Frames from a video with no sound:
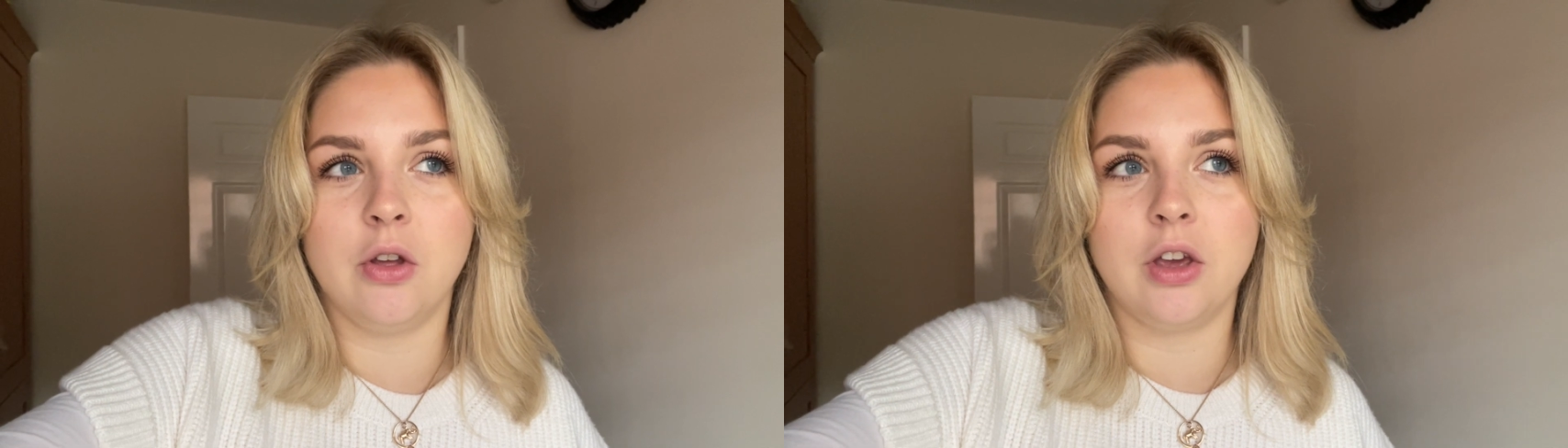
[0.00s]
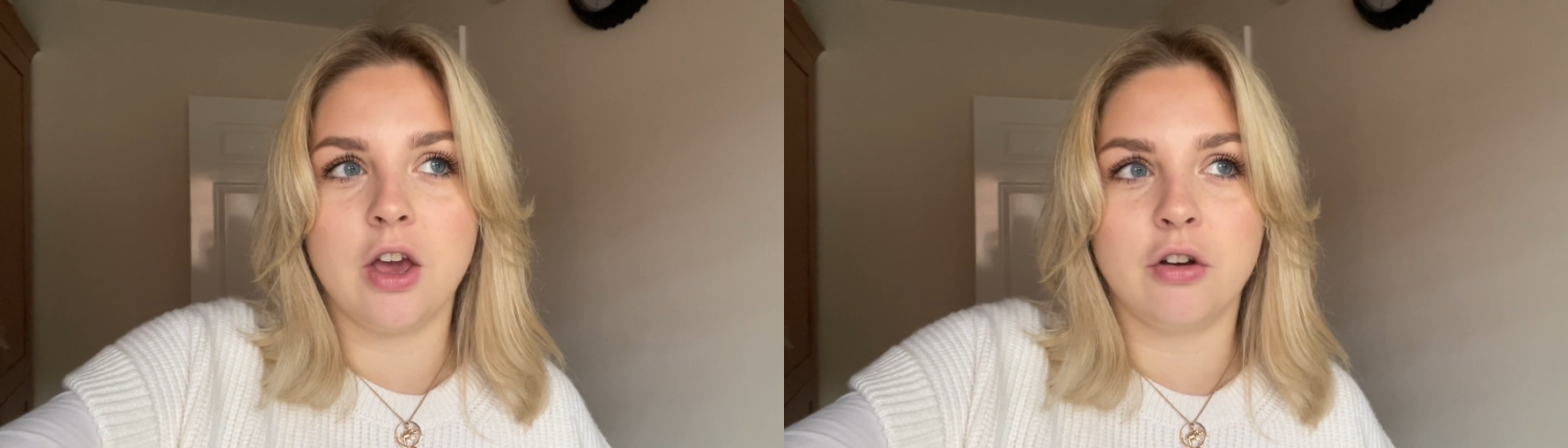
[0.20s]

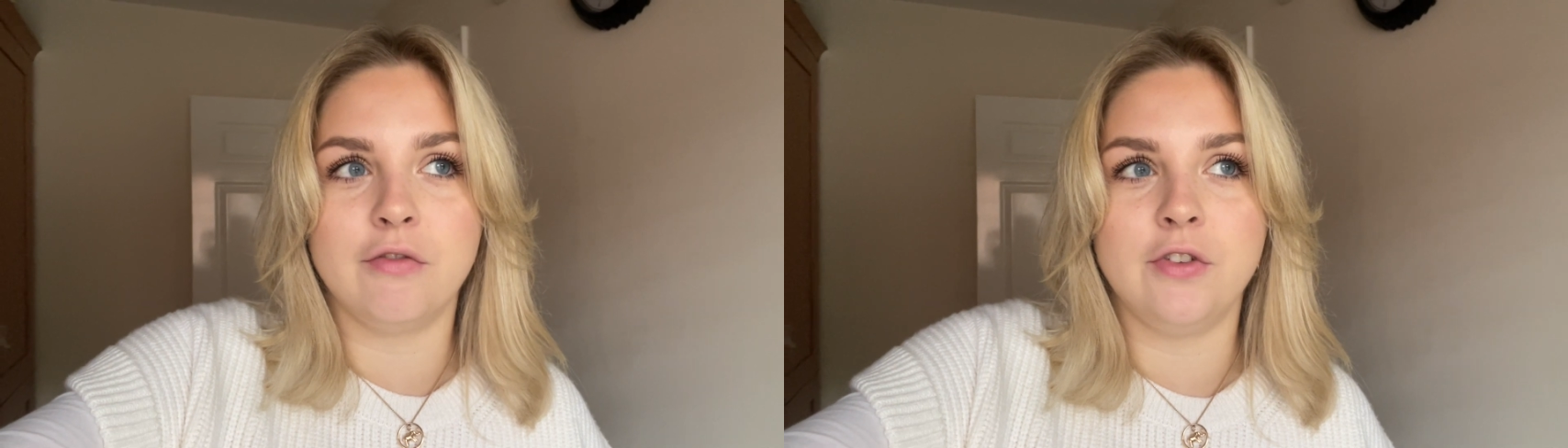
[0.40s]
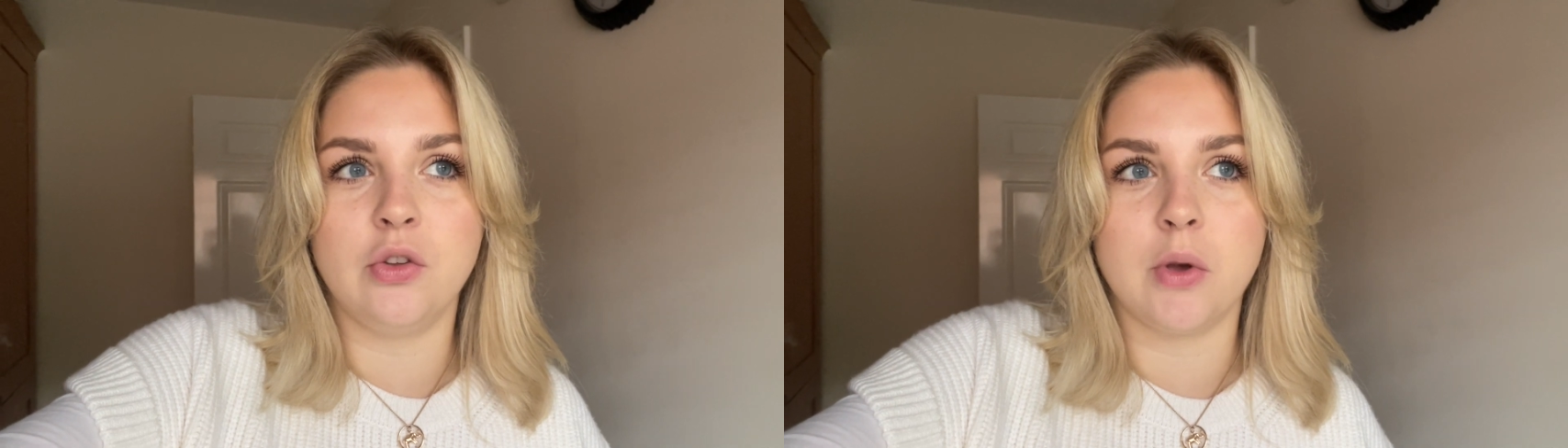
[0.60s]
get
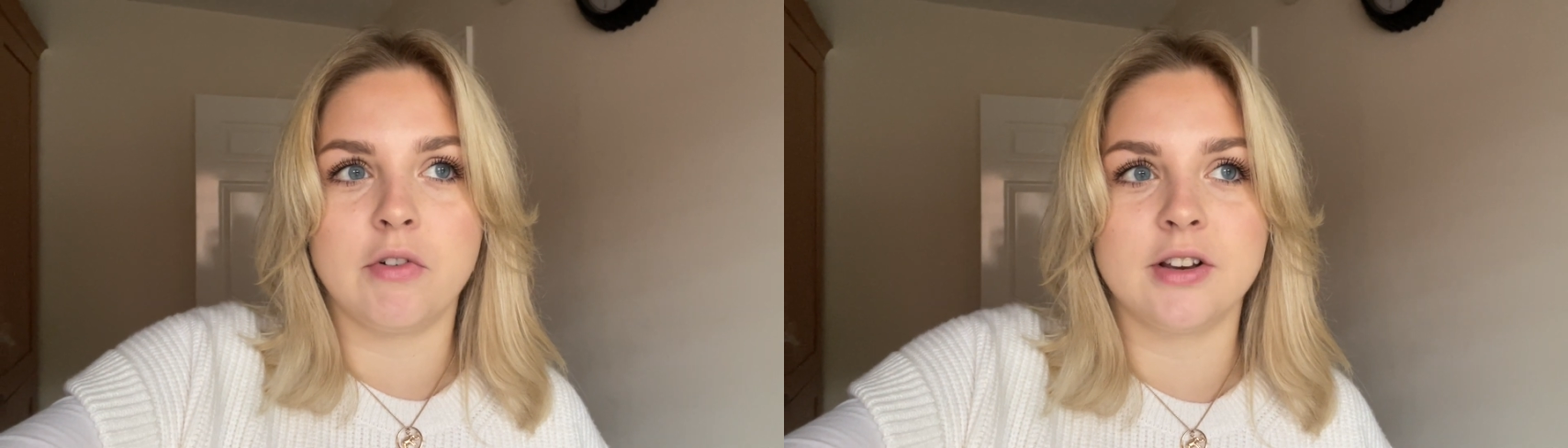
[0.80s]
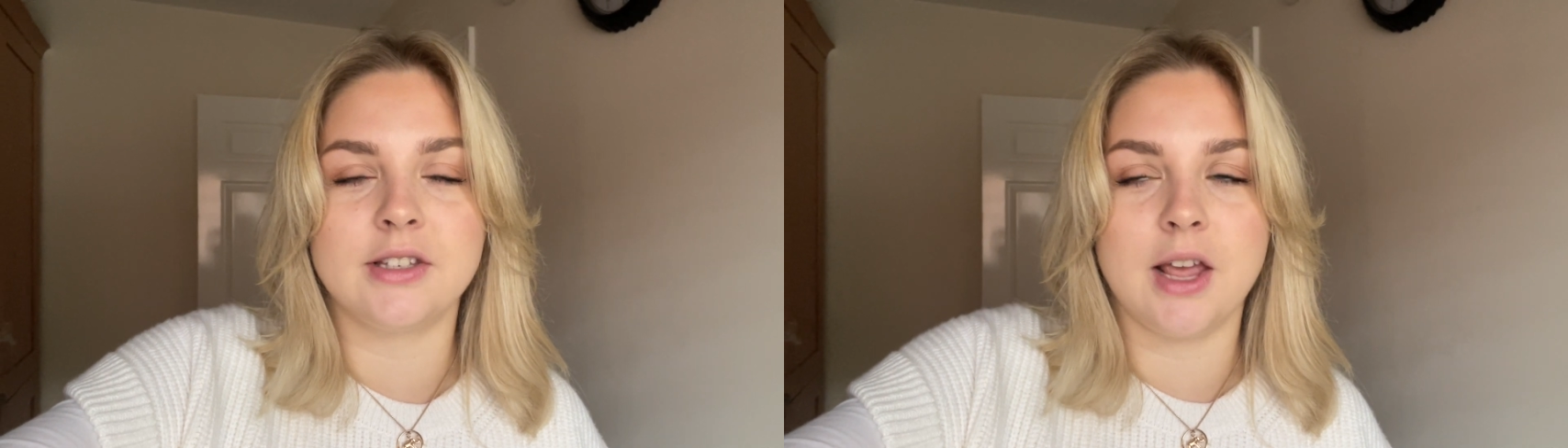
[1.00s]
confused whether
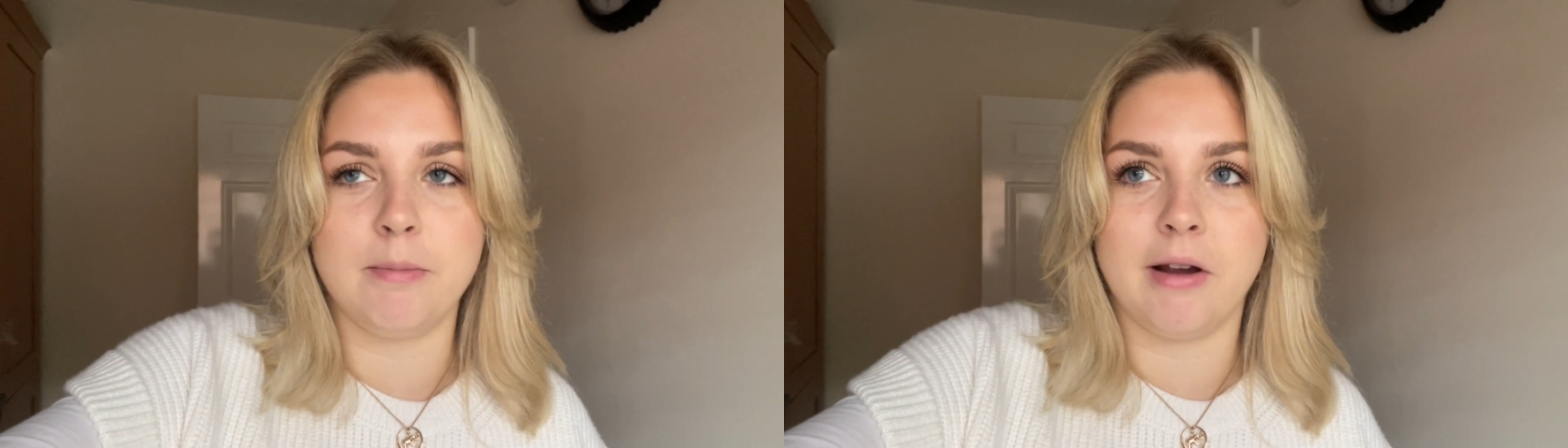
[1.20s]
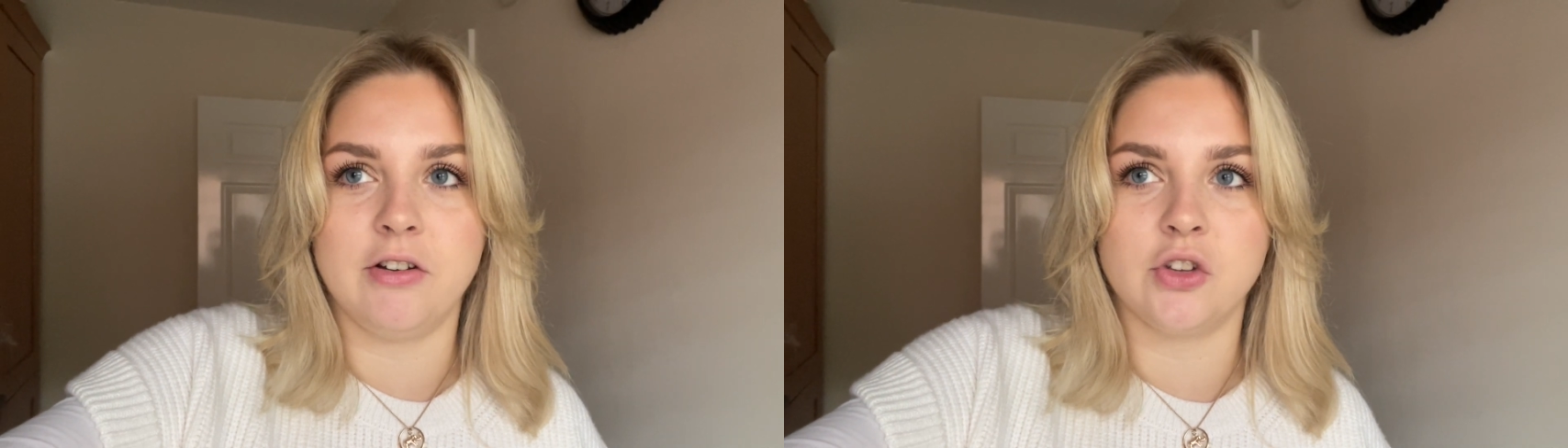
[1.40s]
it's st
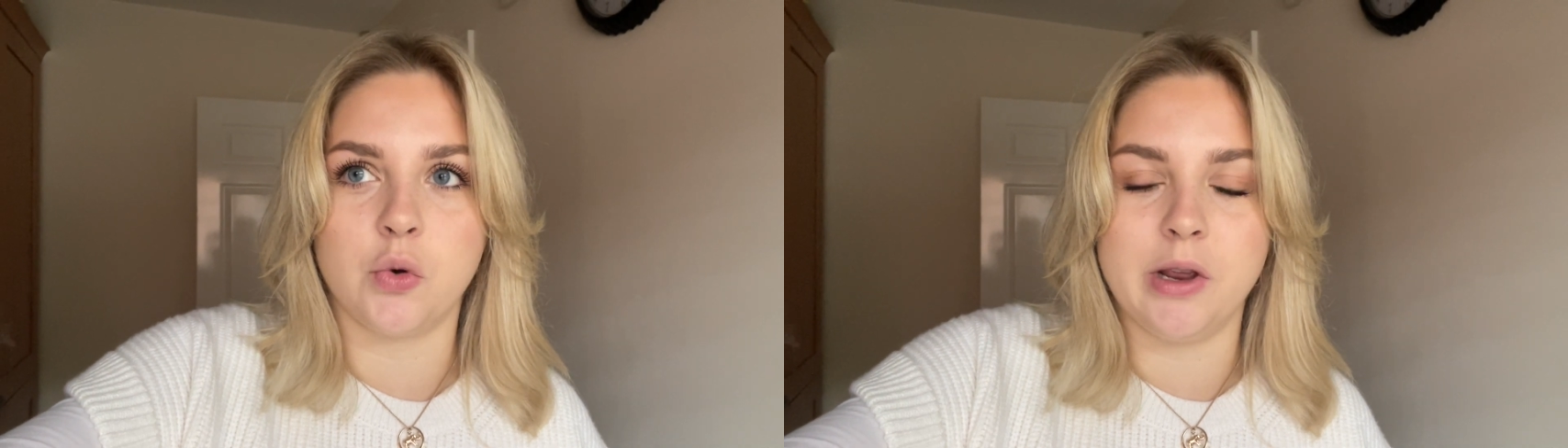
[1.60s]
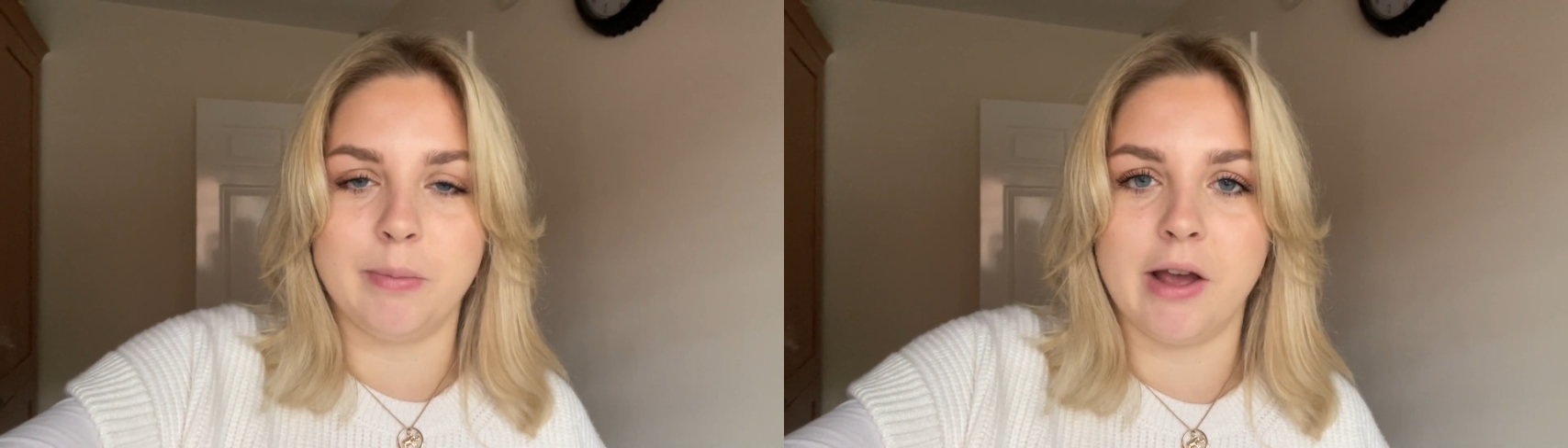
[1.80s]
mary's or
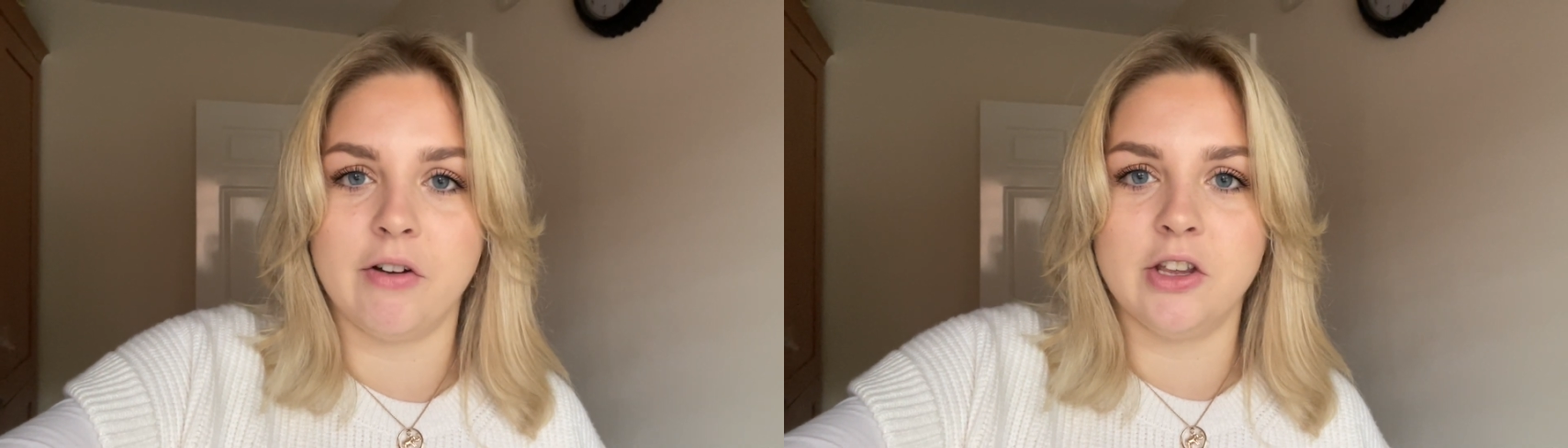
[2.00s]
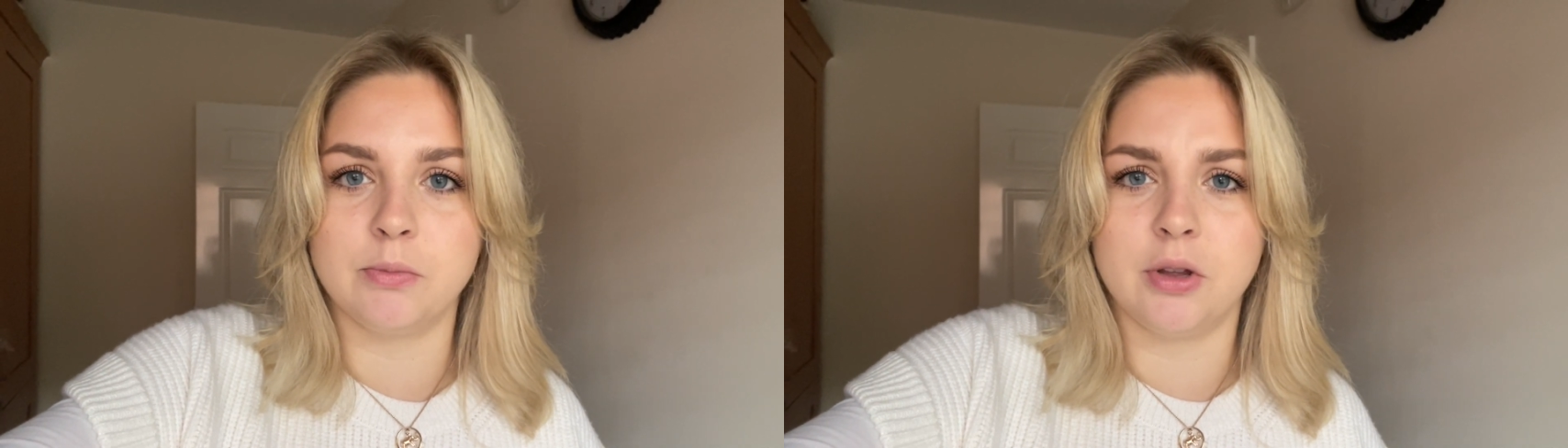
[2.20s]
queen
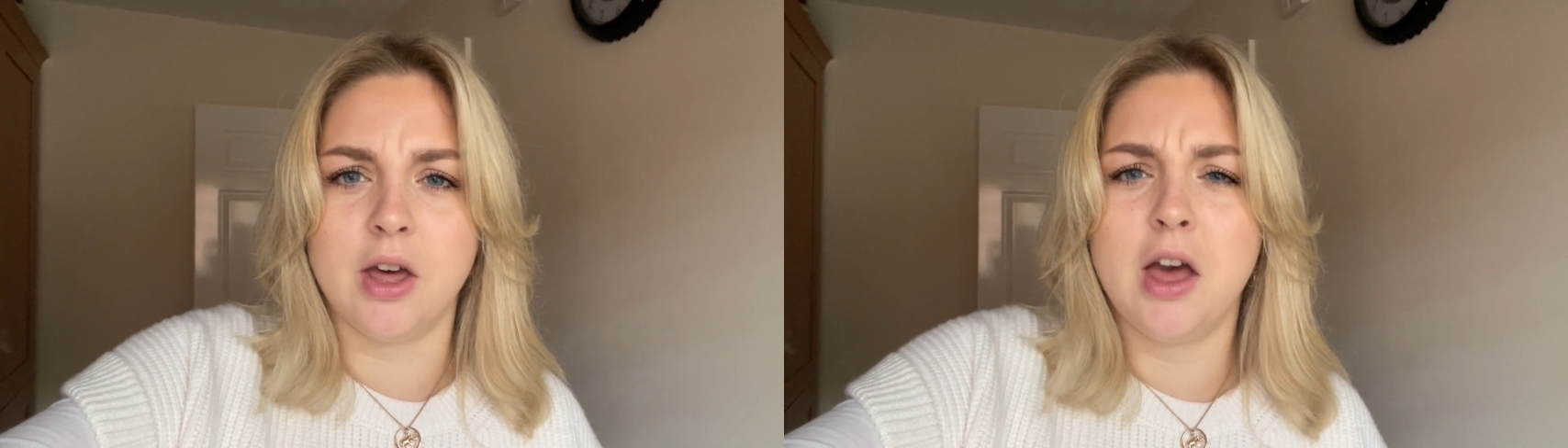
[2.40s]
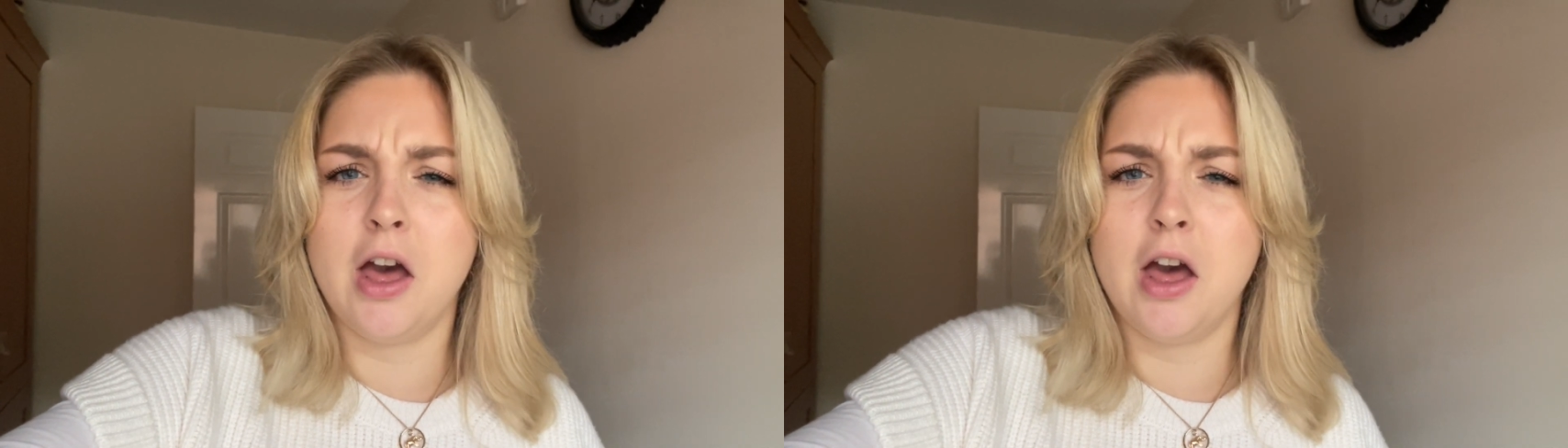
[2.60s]
mary's but